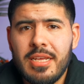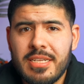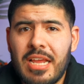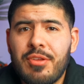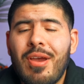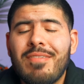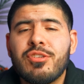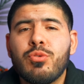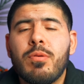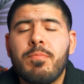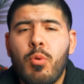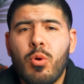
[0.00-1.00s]
is that you have to
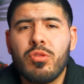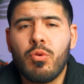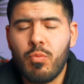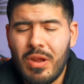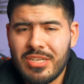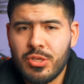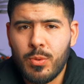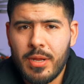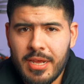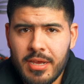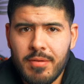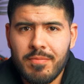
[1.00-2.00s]
report the rental
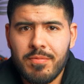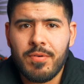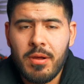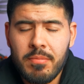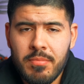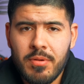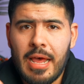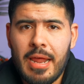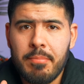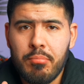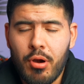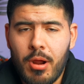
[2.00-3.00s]
income from
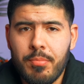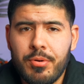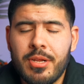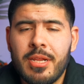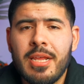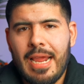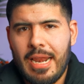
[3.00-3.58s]
that property.